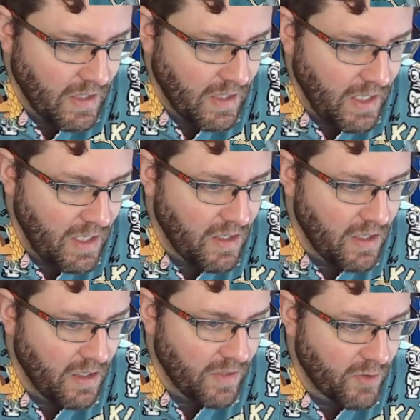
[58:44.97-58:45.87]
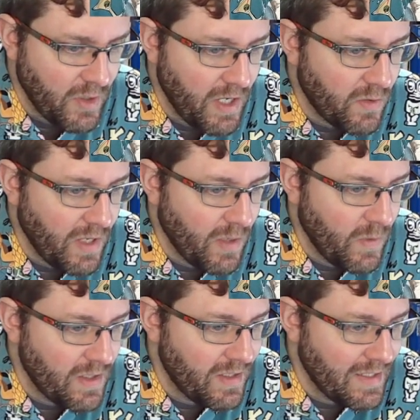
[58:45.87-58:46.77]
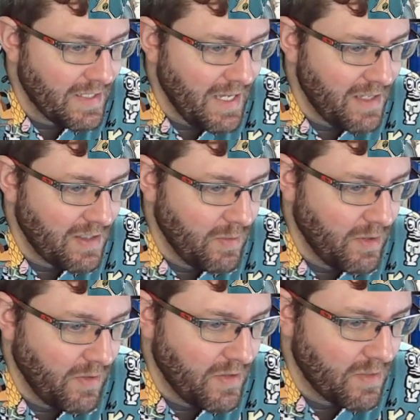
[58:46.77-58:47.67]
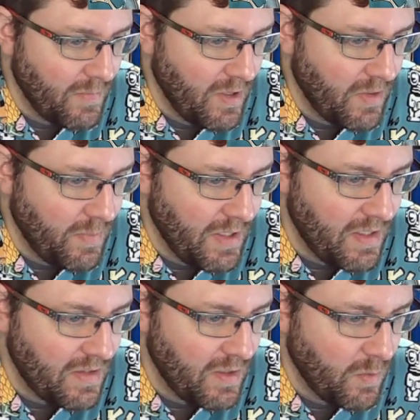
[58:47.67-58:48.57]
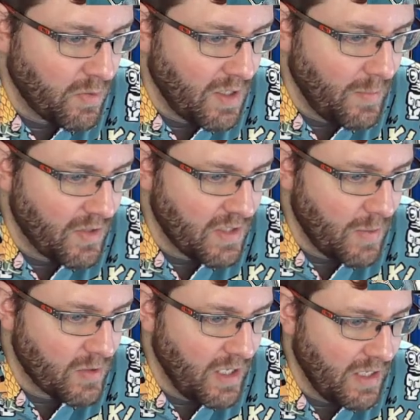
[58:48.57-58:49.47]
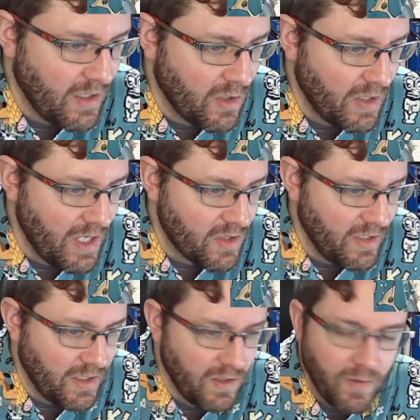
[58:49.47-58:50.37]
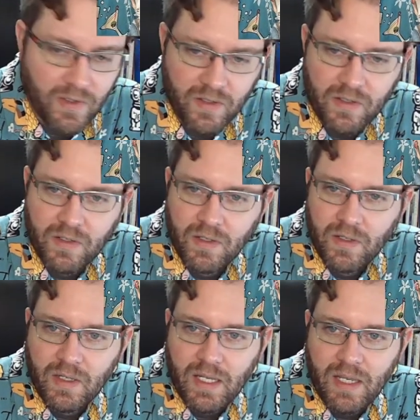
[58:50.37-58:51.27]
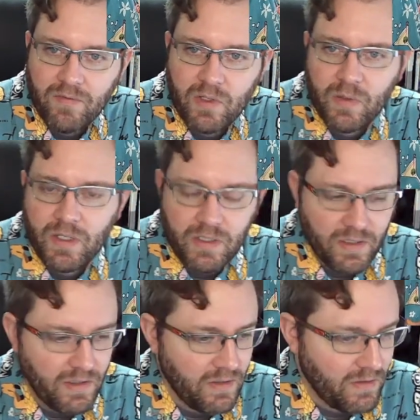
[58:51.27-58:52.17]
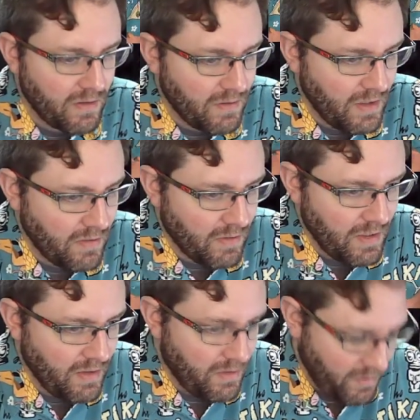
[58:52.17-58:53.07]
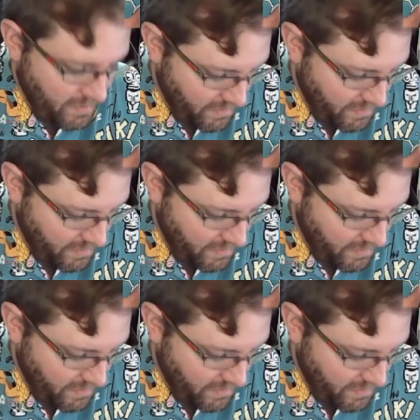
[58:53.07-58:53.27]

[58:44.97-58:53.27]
A dog, if Craig Wright wins his case in the middle of this month, BTC will probably stop trading and crash like no other. I have no idea. Craig Wright.